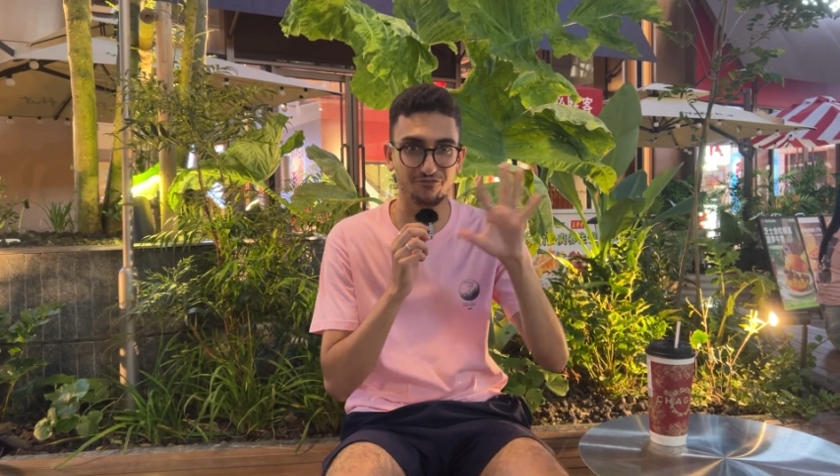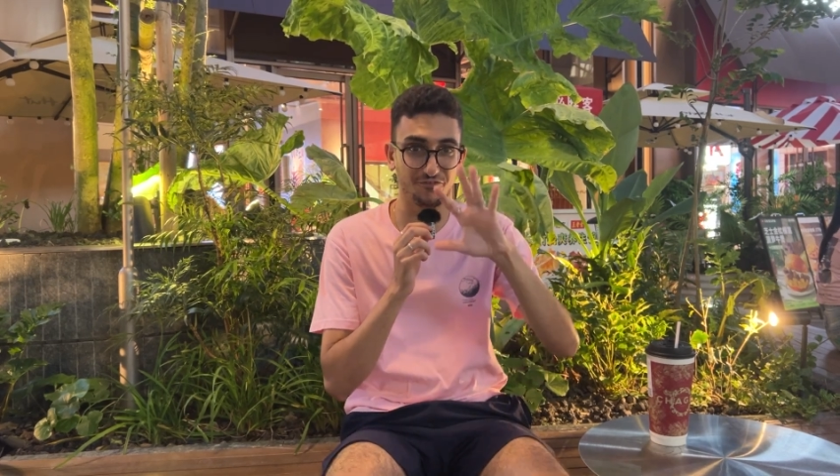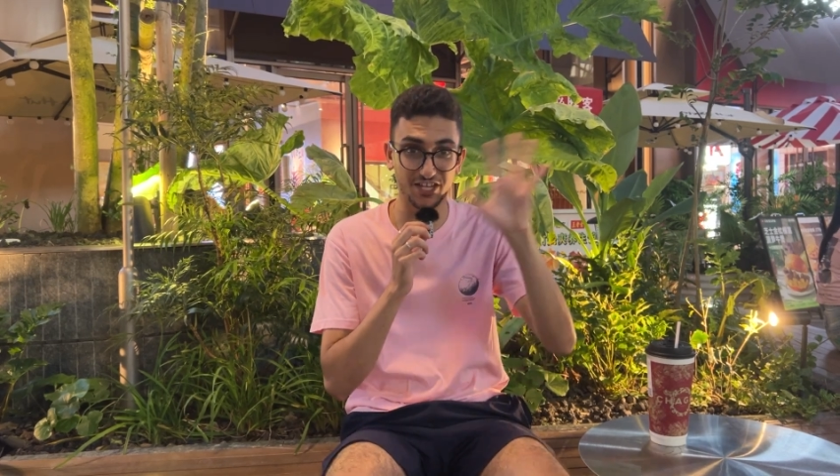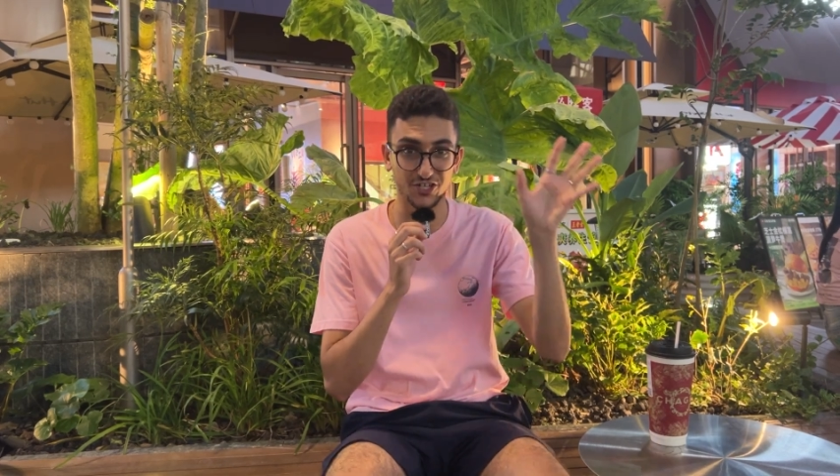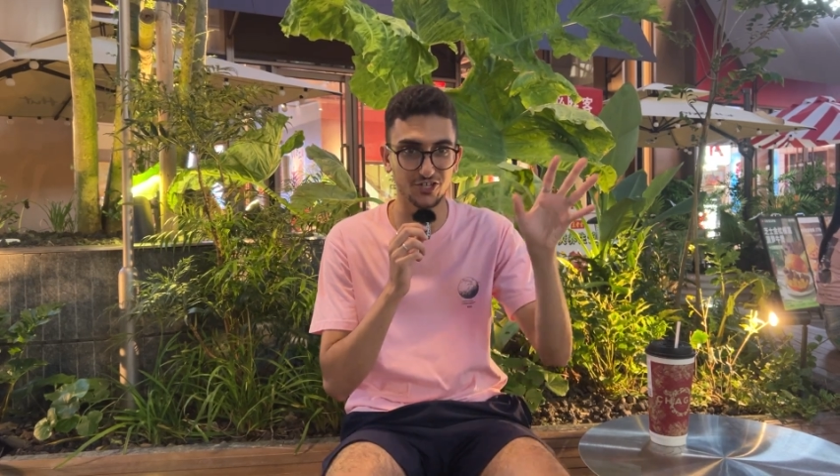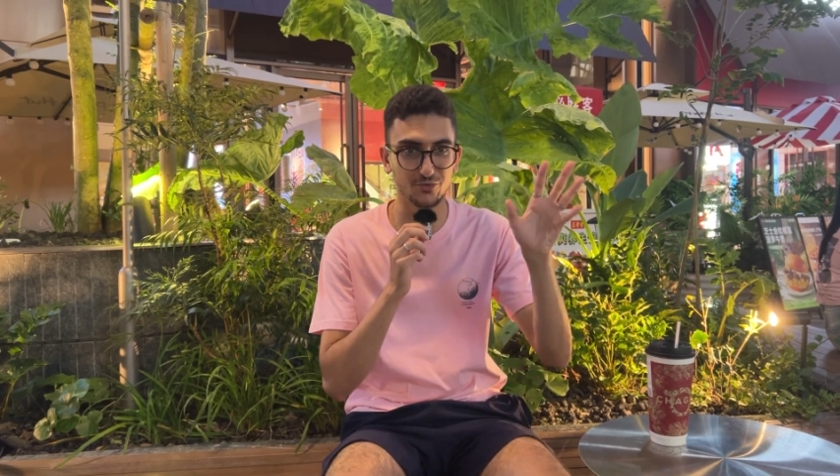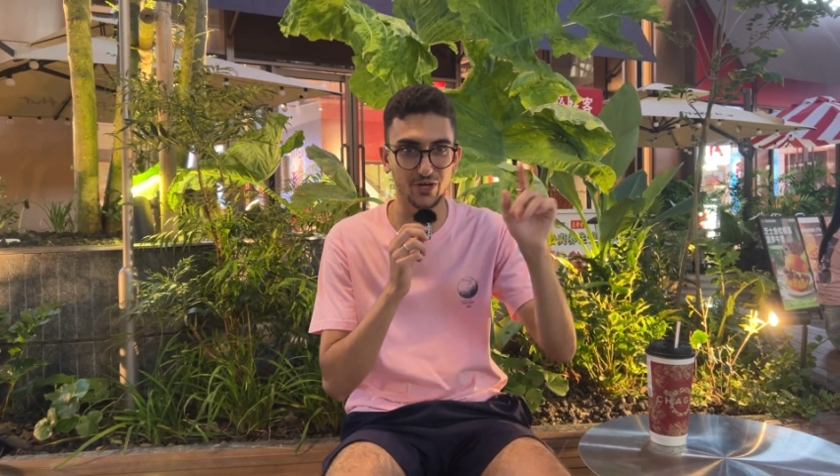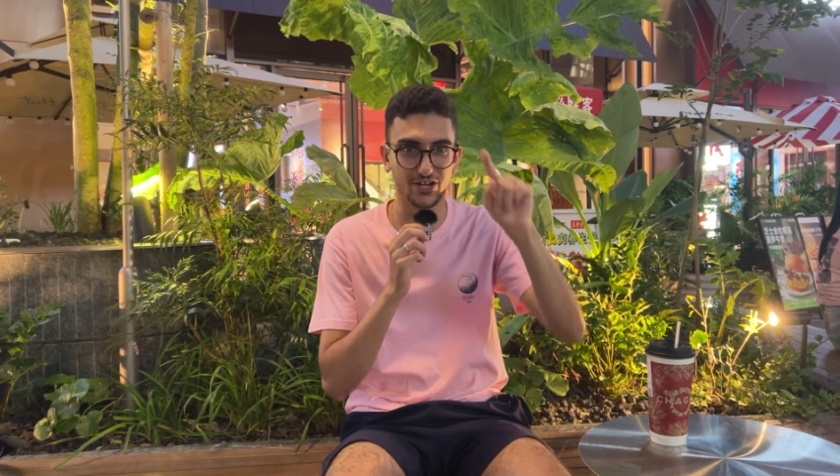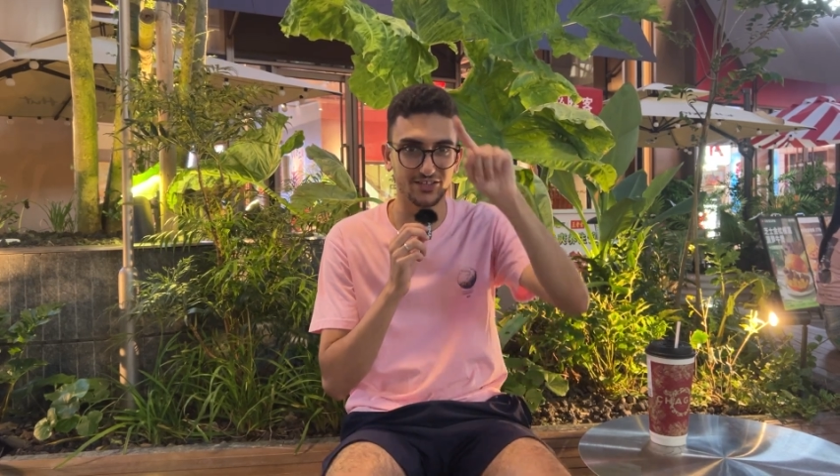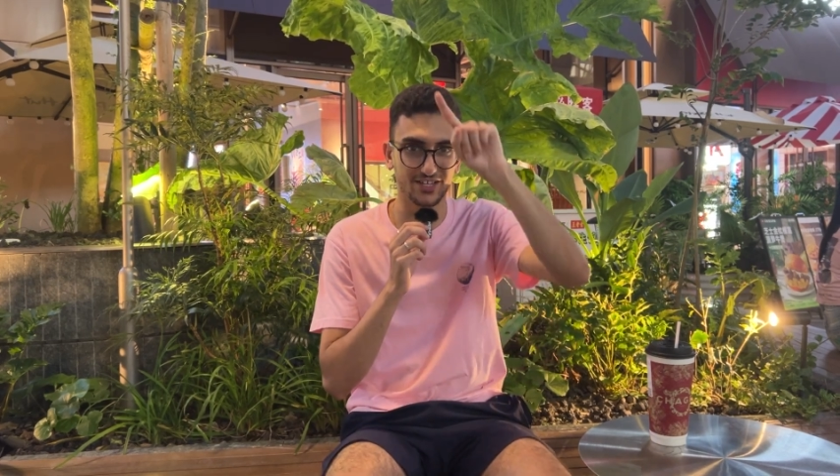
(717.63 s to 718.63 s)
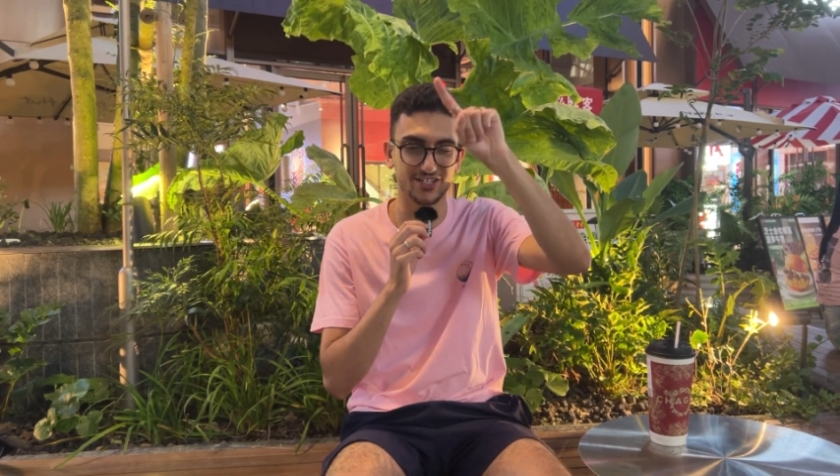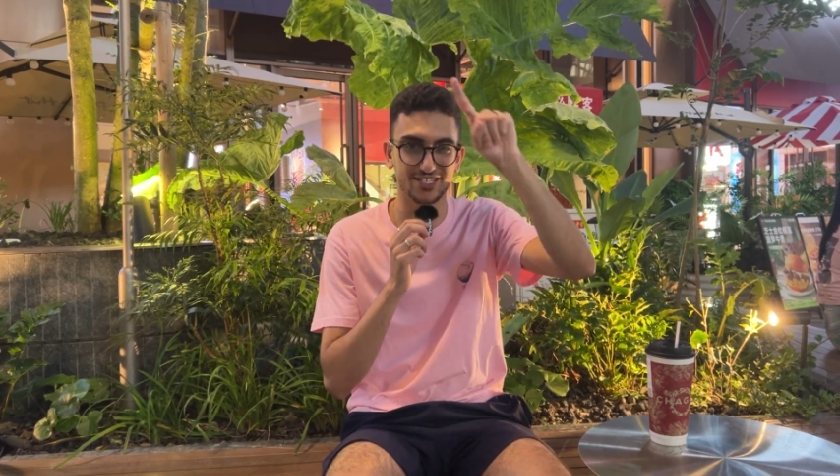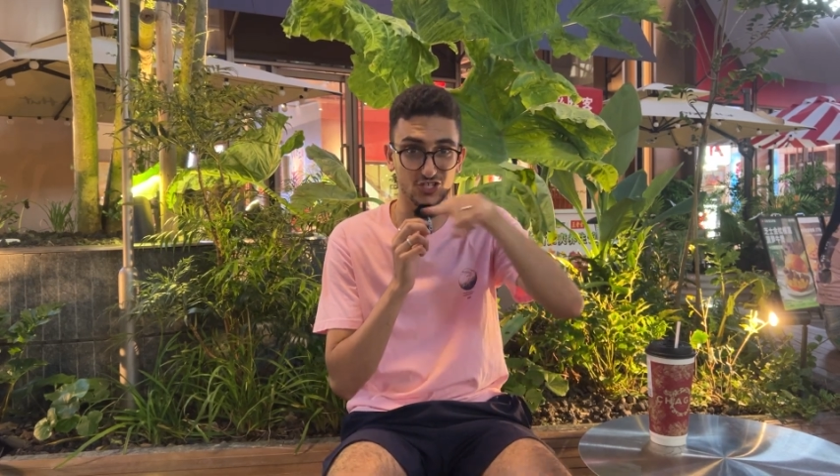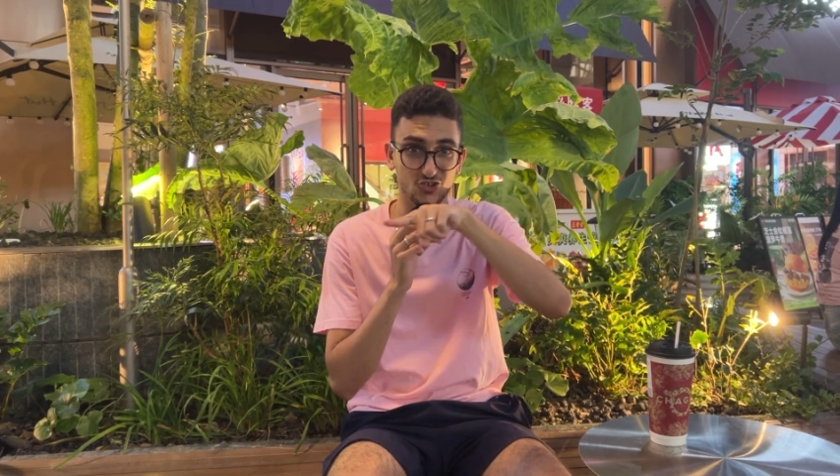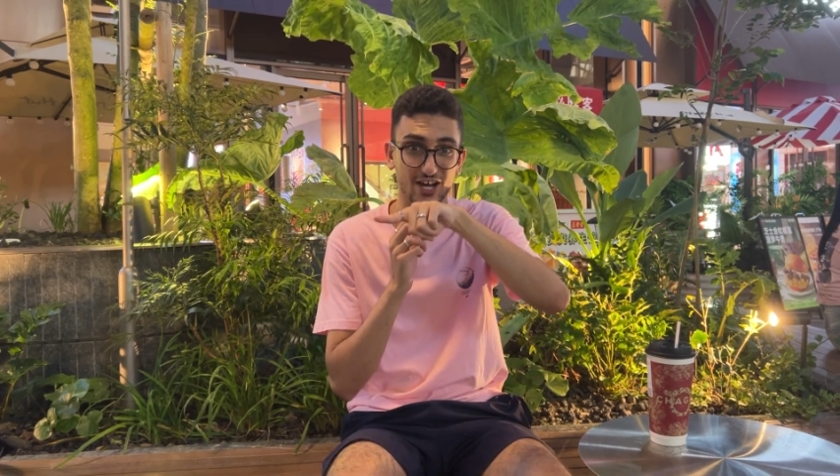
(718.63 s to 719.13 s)
figure where there's a
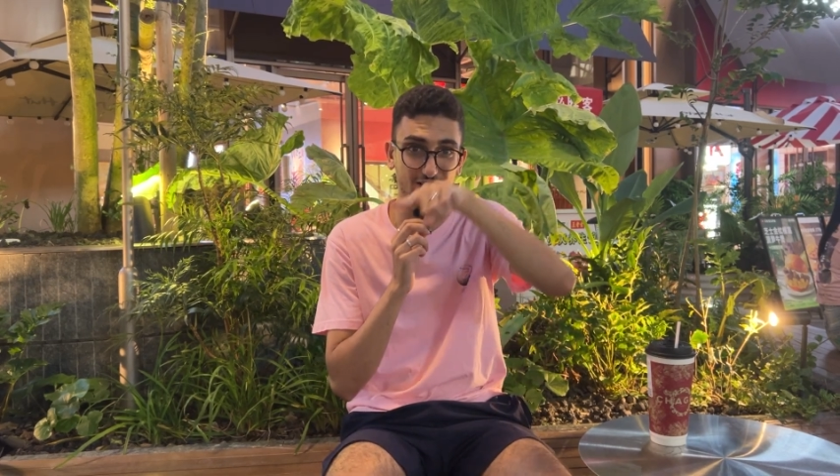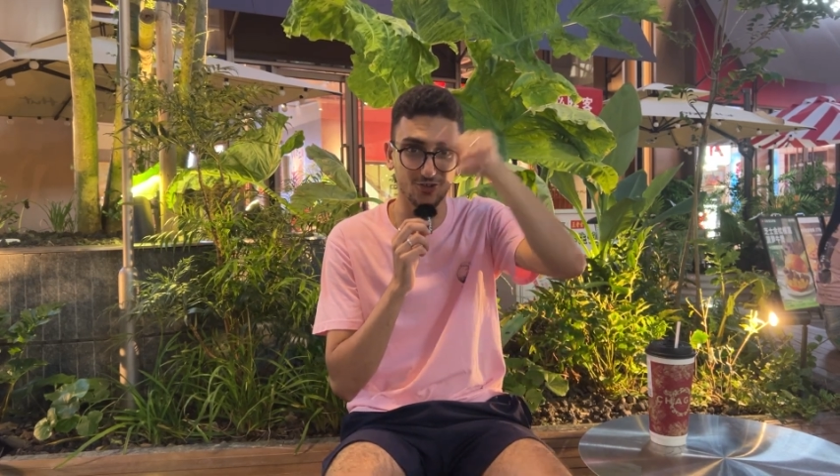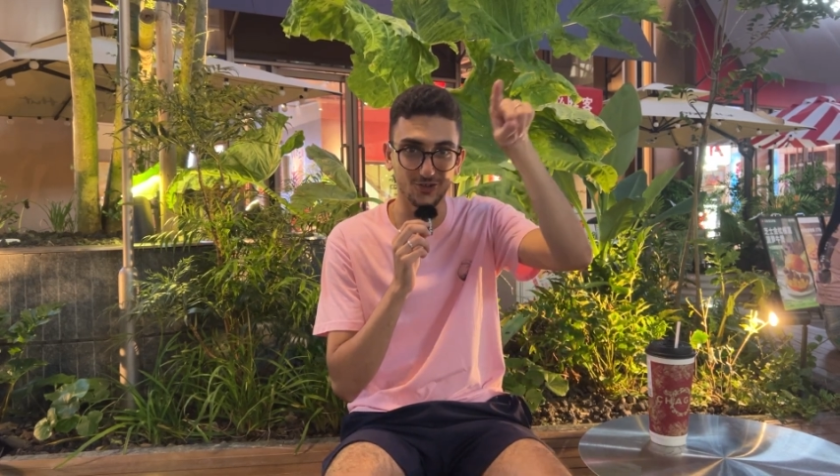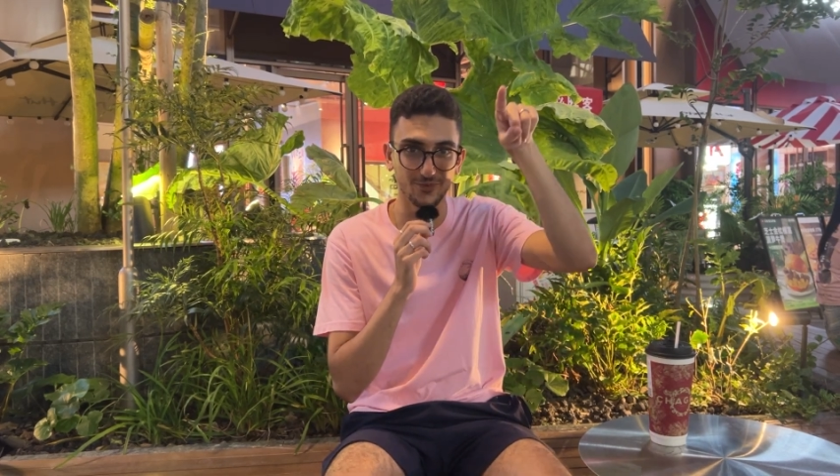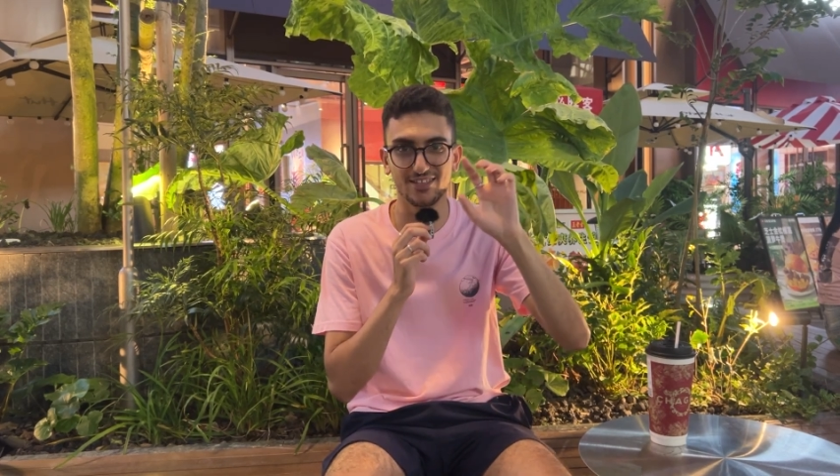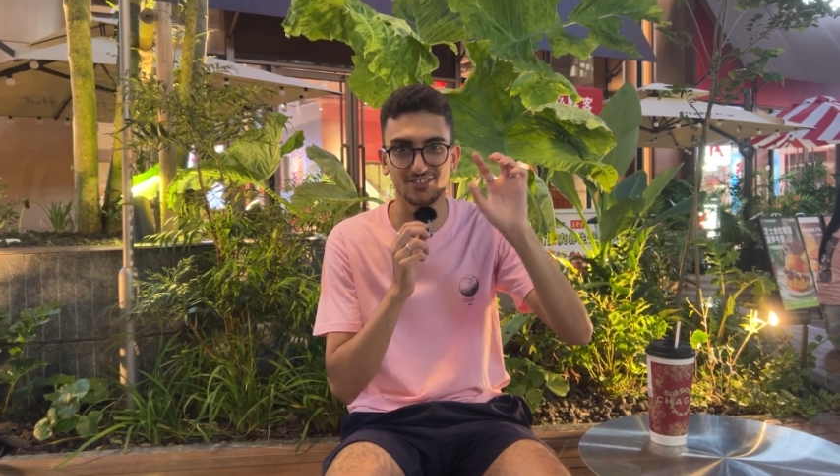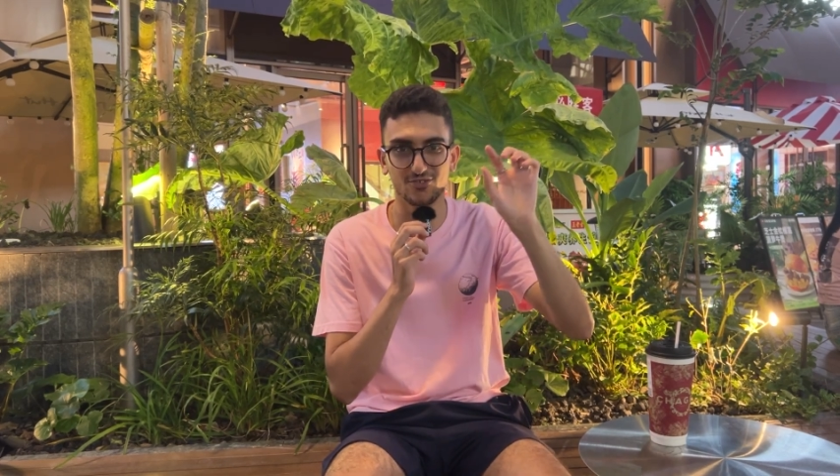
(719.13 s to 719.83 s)
triangle and this